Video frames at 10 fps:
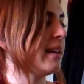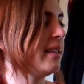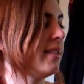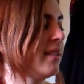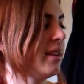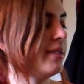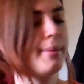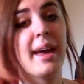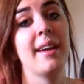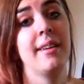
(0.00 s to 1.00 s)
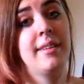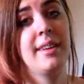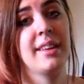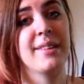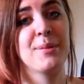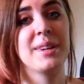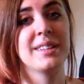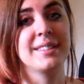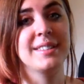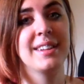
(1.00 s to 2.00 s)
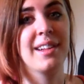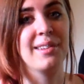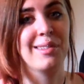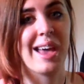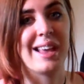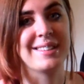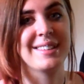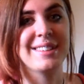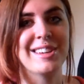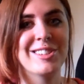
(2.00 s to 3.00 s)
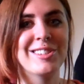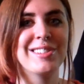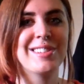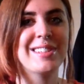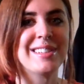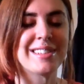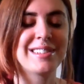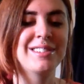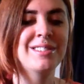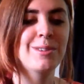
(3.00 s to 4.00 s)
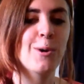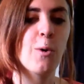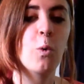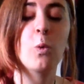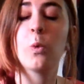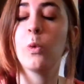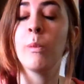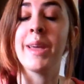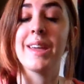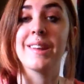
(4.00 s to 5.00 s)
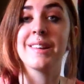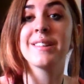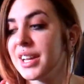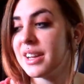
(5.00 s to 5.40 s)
It's not as bad as it was last election season. Oh man.